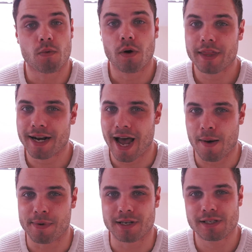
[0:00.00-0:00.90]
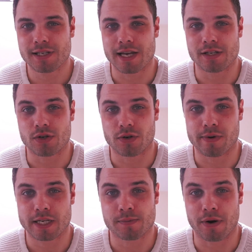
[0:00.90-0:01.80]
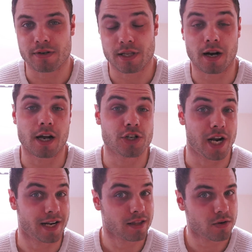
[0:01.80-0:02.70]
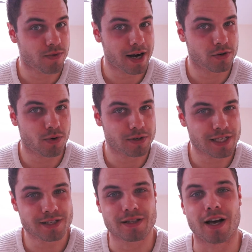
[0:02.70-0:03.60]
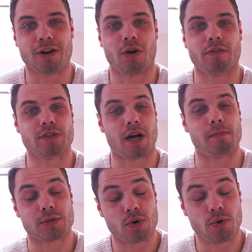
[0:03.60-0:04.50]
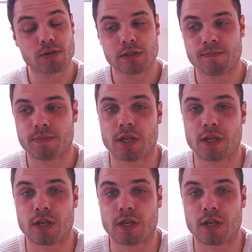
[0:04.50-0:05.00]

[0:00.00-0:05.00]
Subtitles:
What then happens is you experience the light shedding that RAD causes and that a lot of SARMs cause.